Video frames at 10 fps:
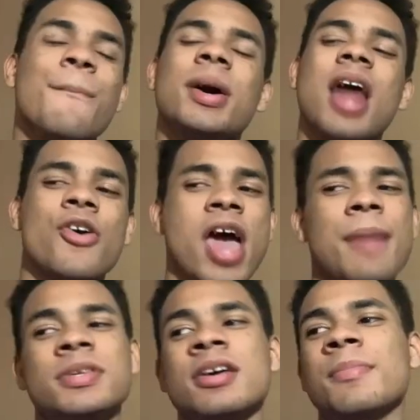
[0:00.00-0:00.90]
But I
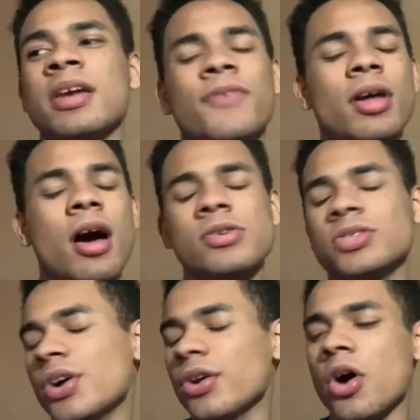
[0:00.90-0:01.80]
wrapped up. And for those
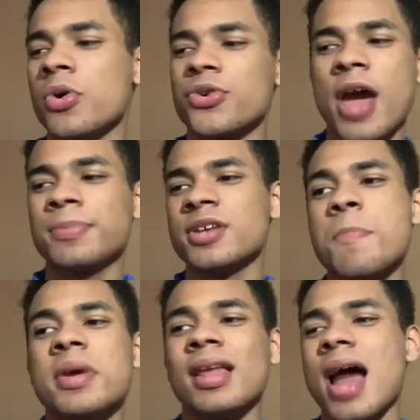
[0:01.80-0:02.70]
who don't know what wrapped up mean,